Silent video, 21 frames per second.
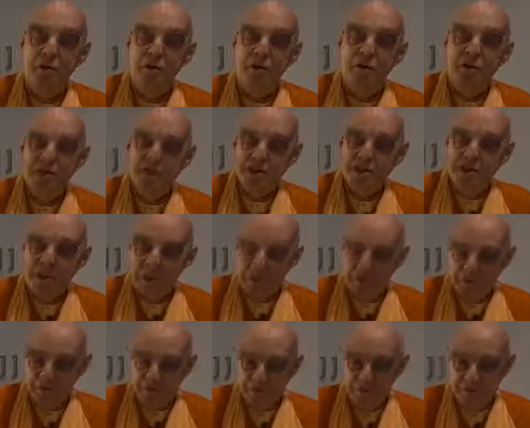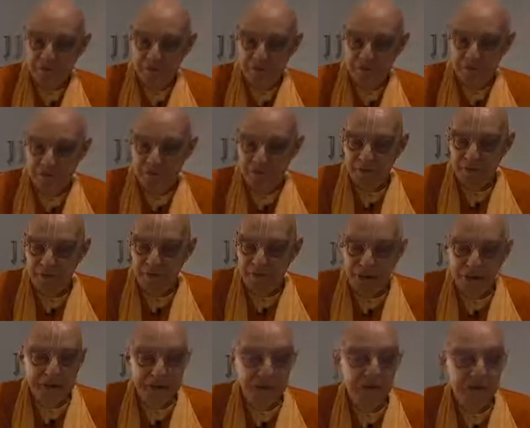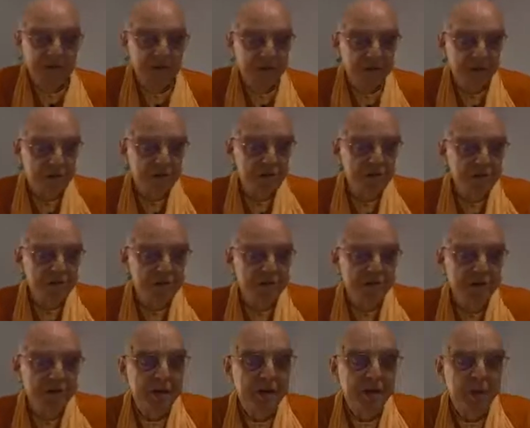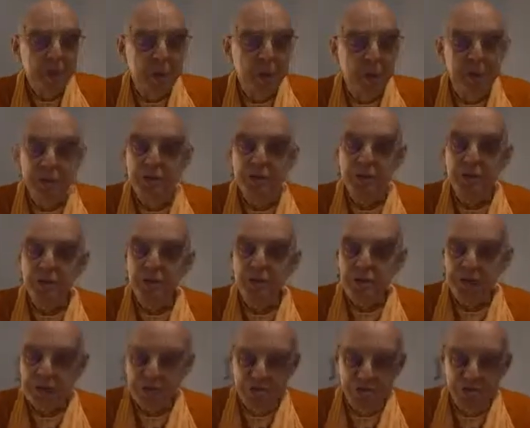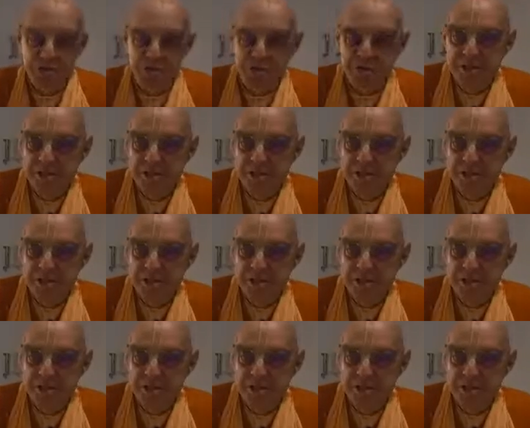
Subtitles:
on his knees, and he caused various wonderful things to be